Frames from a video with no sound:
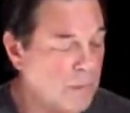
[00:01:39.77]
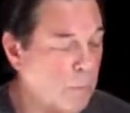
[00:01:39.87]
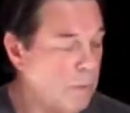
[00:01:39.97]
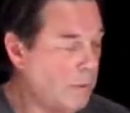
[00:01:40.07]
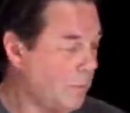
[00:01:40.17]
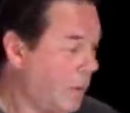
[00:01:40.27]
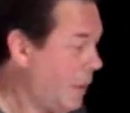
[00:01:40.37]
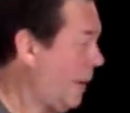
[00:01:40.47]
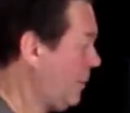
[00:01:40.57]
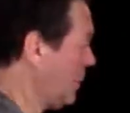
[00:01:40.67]
one
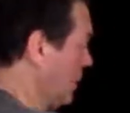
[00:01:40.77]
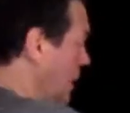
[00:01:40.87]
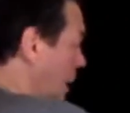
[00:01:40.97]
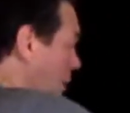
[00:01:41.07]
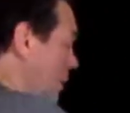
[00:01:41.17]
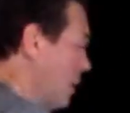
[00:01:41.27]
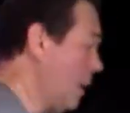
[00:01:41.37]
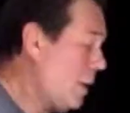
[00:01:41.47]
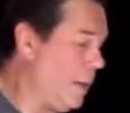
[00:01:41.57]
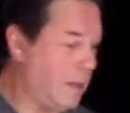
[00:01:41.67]
right after the other.
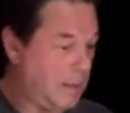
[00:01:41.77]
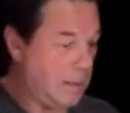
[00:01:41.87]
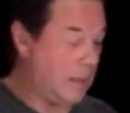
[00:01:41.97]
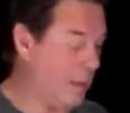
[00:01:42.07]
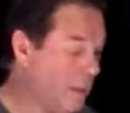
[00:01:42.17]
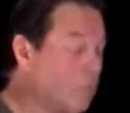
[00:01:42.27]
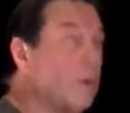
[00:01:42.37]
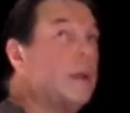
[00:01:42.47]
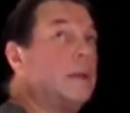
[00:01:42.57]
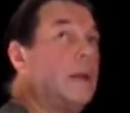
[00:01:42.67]
And
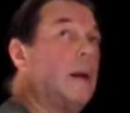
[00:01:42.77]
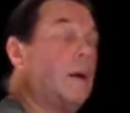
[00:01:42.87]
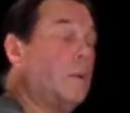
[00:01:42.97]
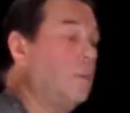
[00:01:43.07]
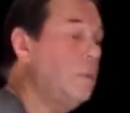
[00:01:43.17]
right now,